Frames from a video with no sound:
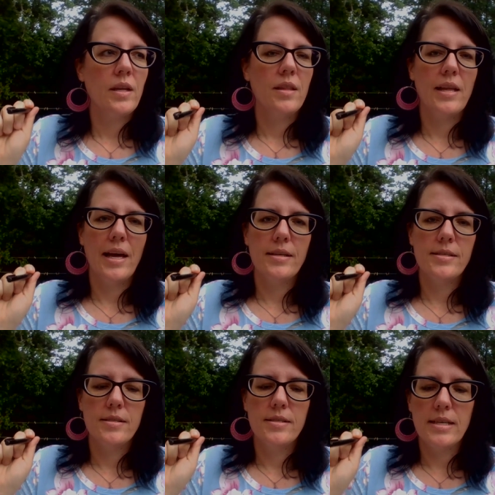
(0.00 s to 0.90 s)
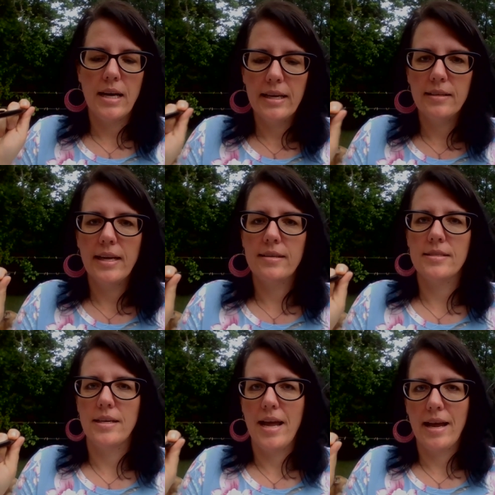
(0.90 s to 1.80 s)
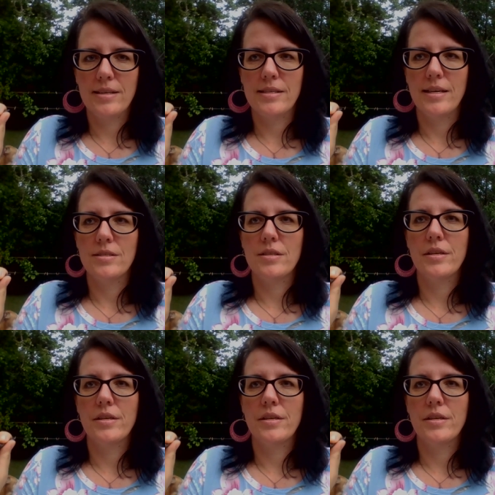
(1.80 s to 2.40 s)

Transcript: that dialects and accents